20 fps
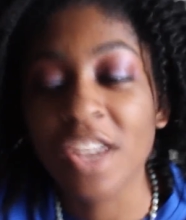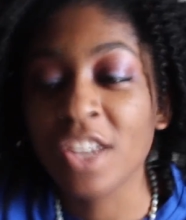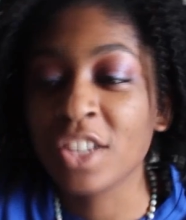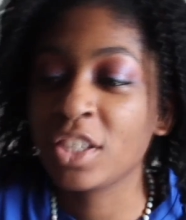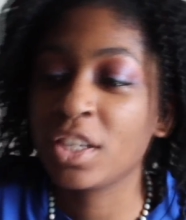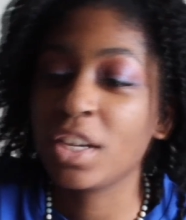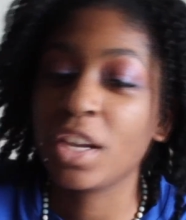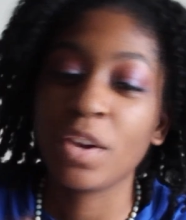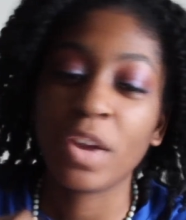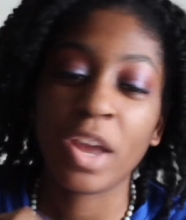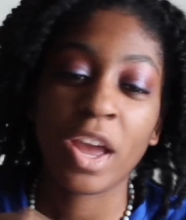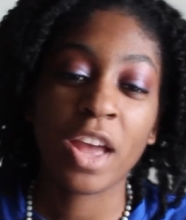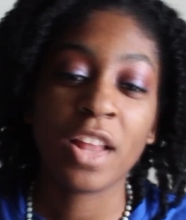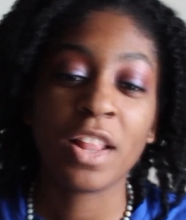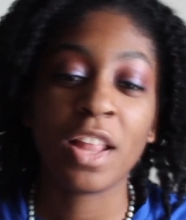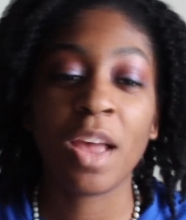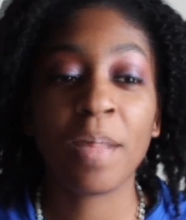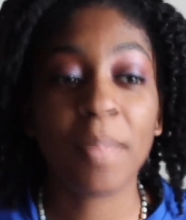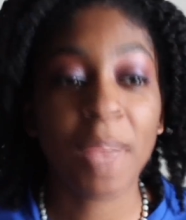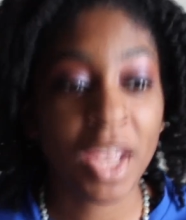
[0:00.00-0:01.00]
She
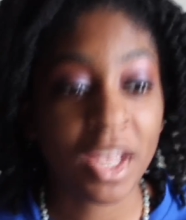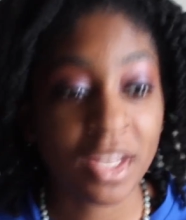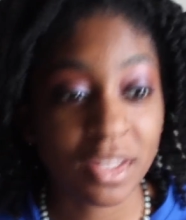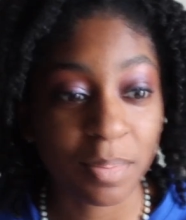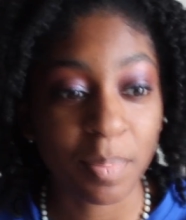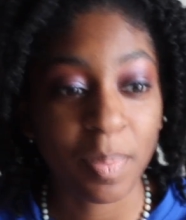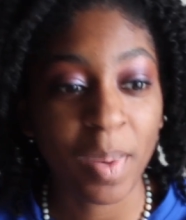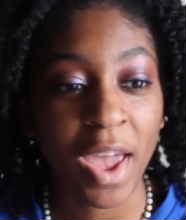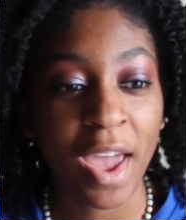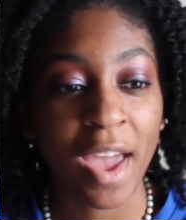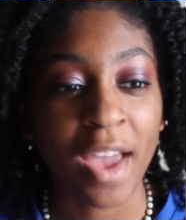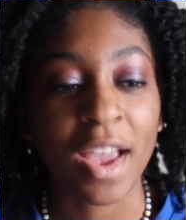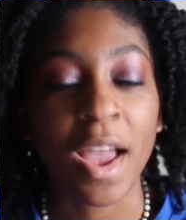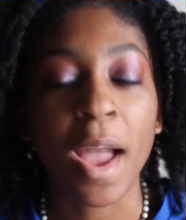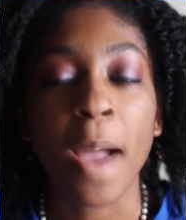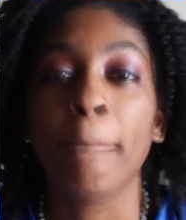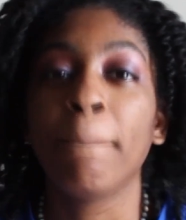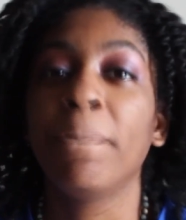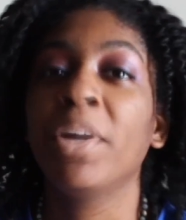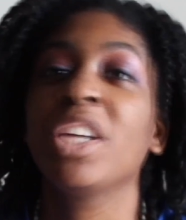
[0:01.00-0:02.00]
had that man's back,
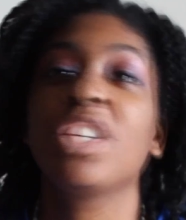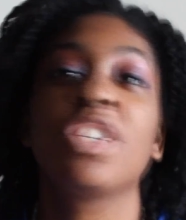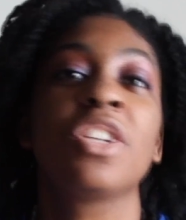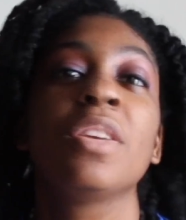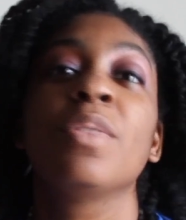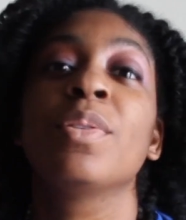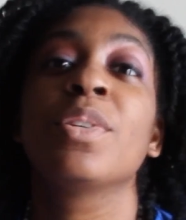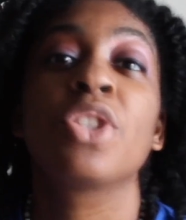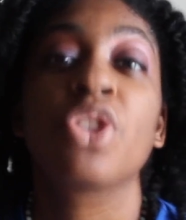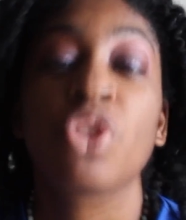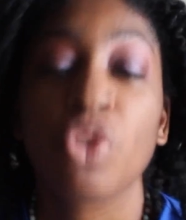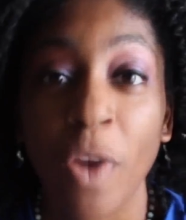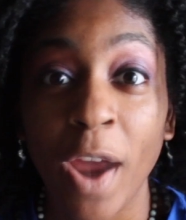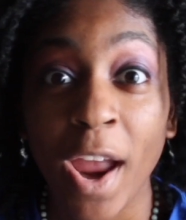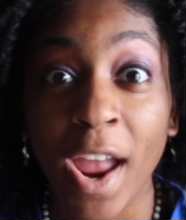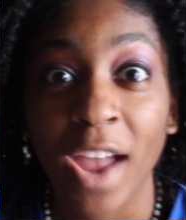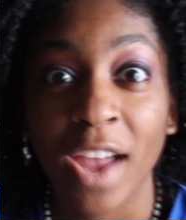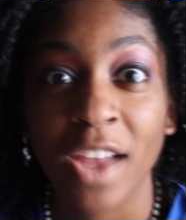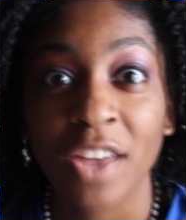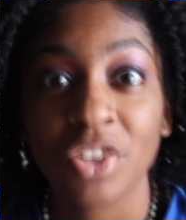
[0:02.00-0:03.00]
but she was
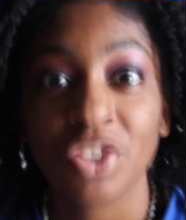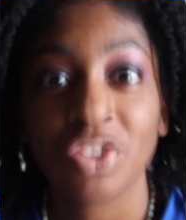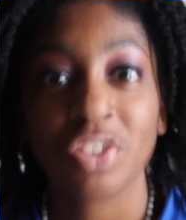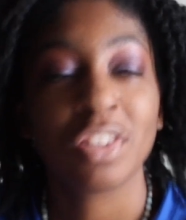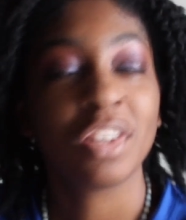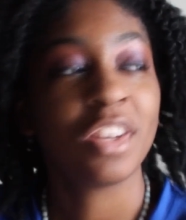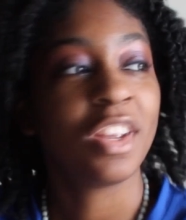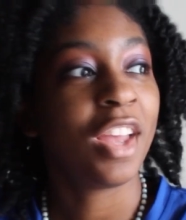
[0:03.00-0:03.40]
trash.